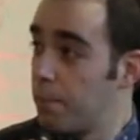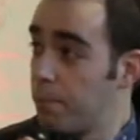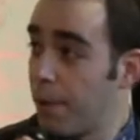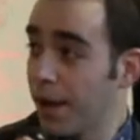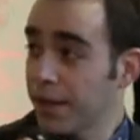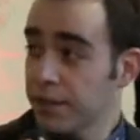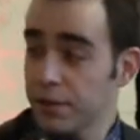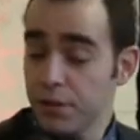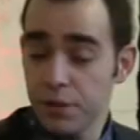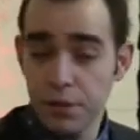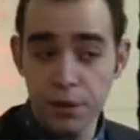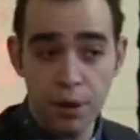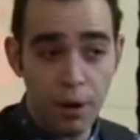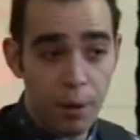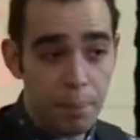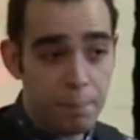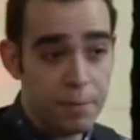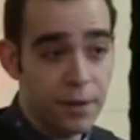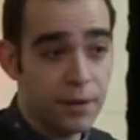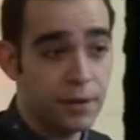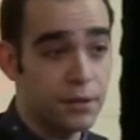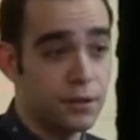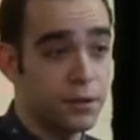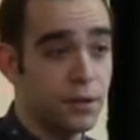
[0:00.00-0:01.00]
My
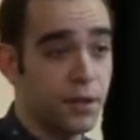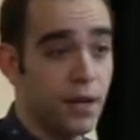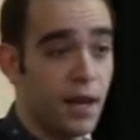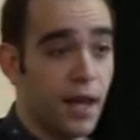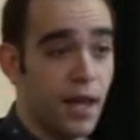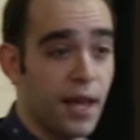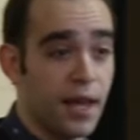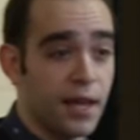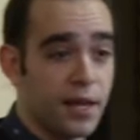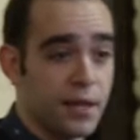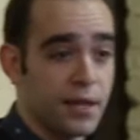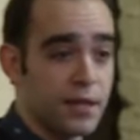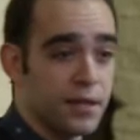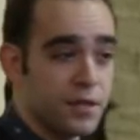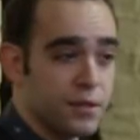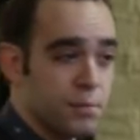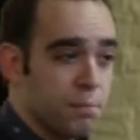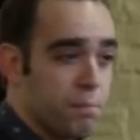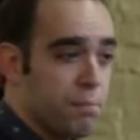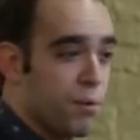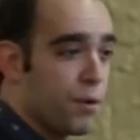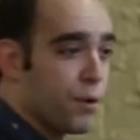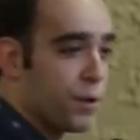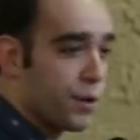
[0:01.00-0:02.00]
topic today
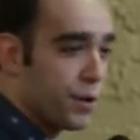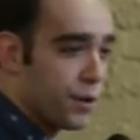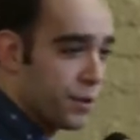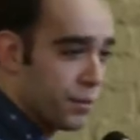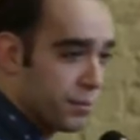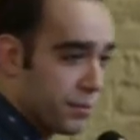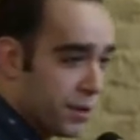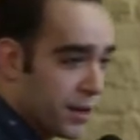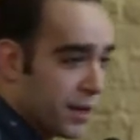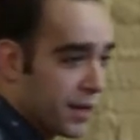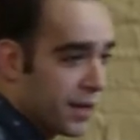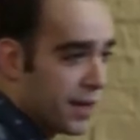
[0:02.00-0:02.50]
is boredom.